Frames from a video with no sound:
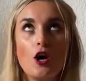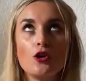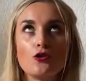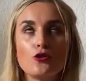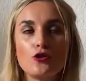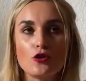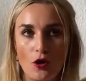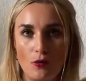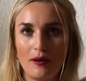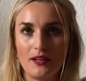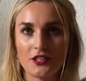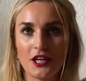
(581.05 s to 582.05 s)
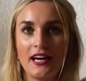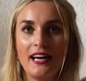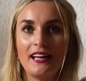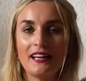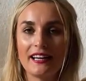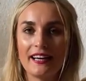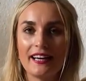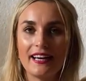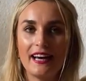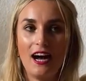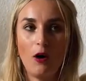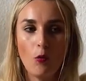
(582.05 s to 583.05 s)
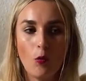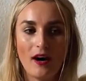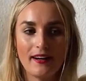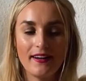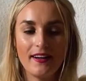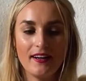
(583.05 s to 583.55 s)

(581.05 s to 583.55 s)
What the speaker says: so much. Like, one